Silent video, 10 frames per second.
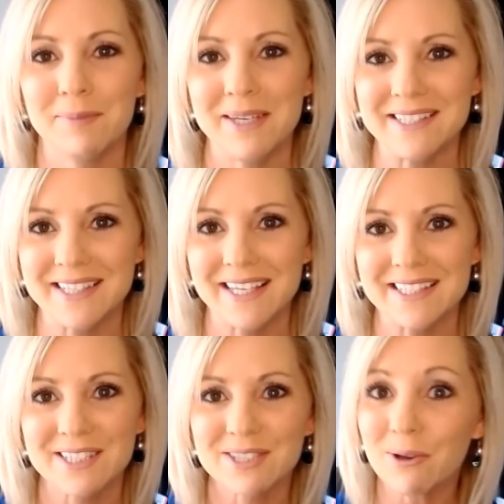
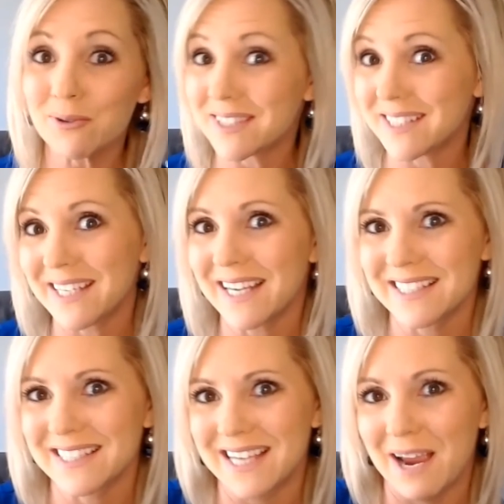pieces. So see you
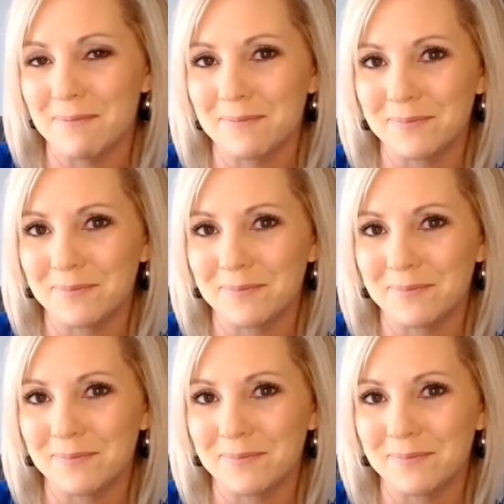next time.